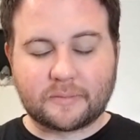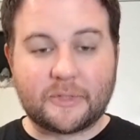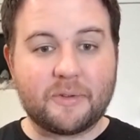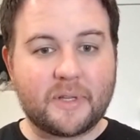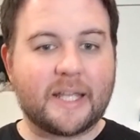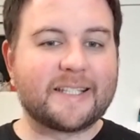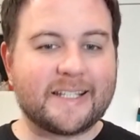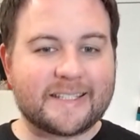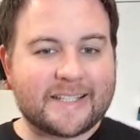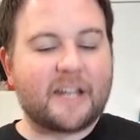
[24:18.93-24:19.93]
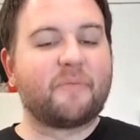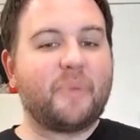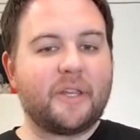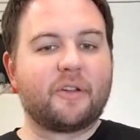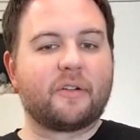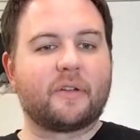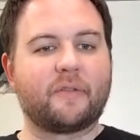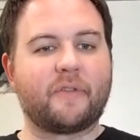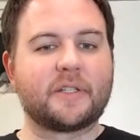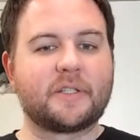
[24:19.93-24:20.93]
that, that's kind of been their
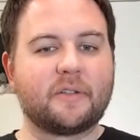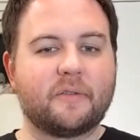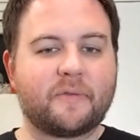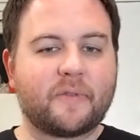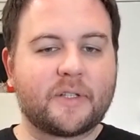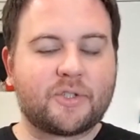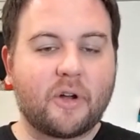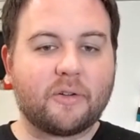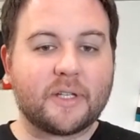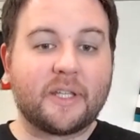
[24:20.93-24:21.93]
defensive struggle.